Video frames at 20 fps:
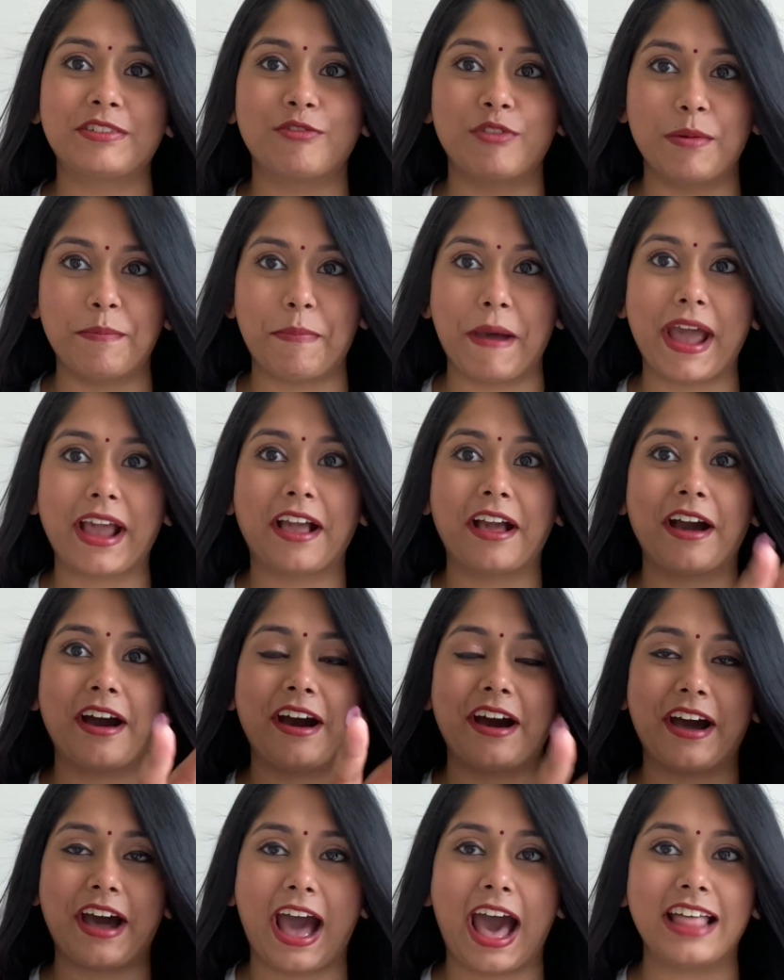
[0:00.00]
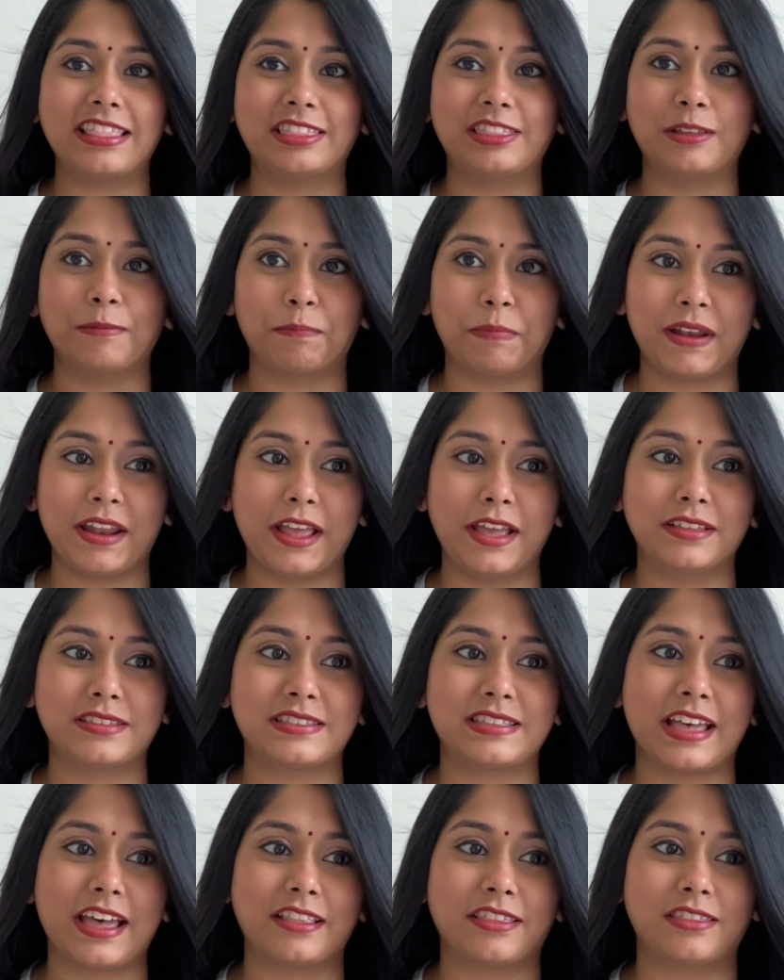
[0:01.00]
Rebekah at the place
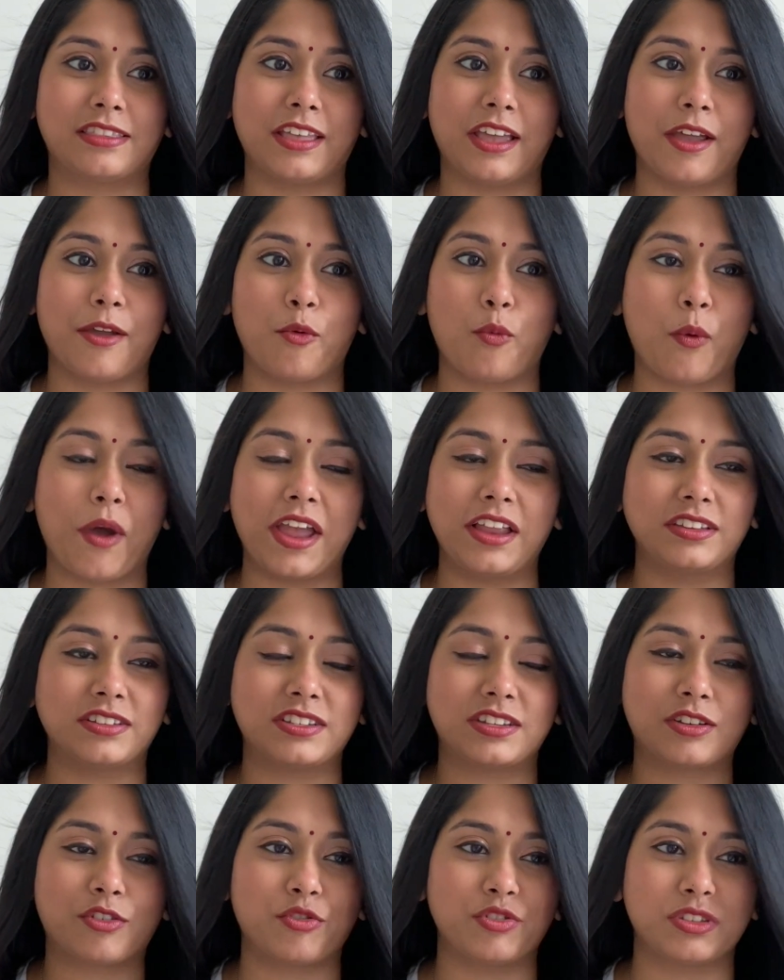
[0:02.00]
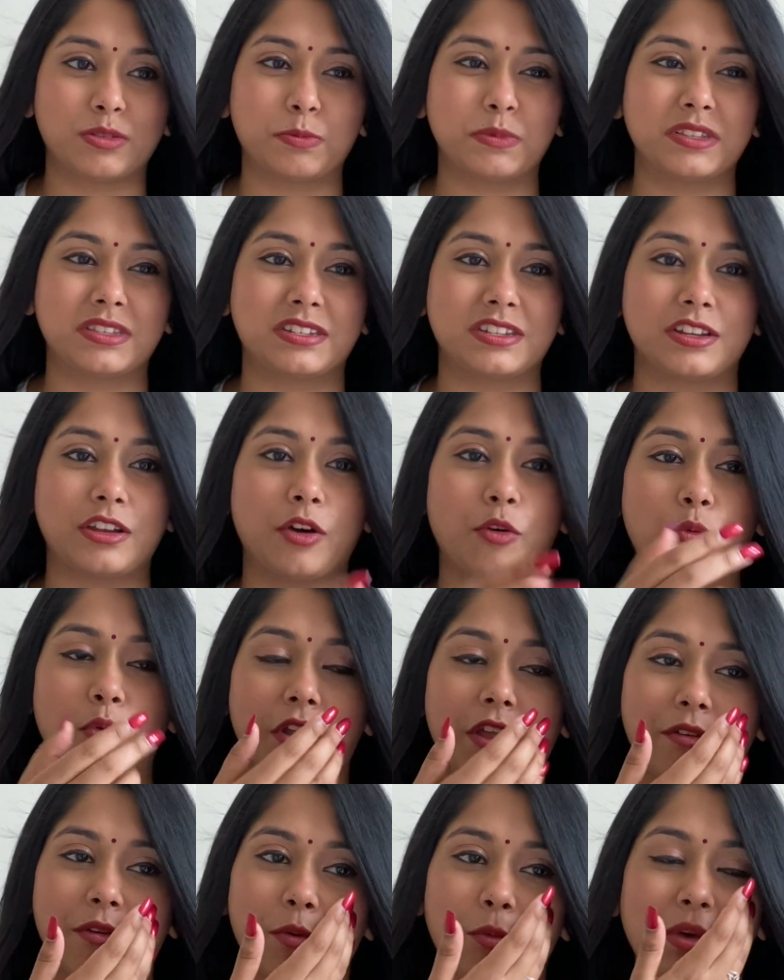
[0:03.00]
that they went Christmas dinner or
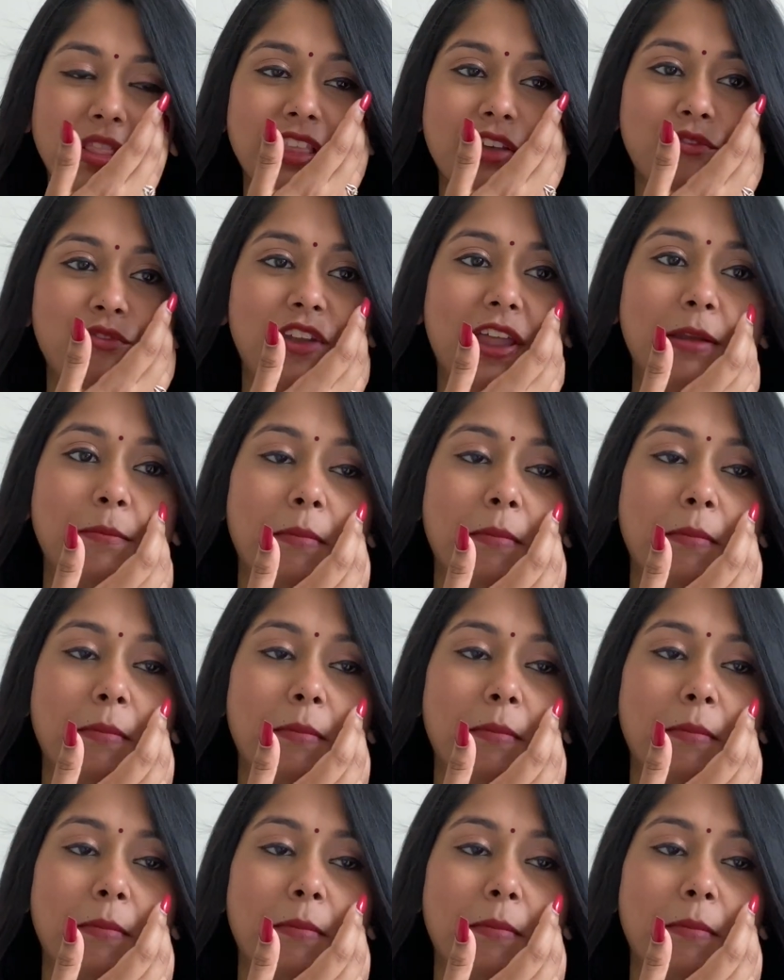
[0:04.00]
whatever when they fled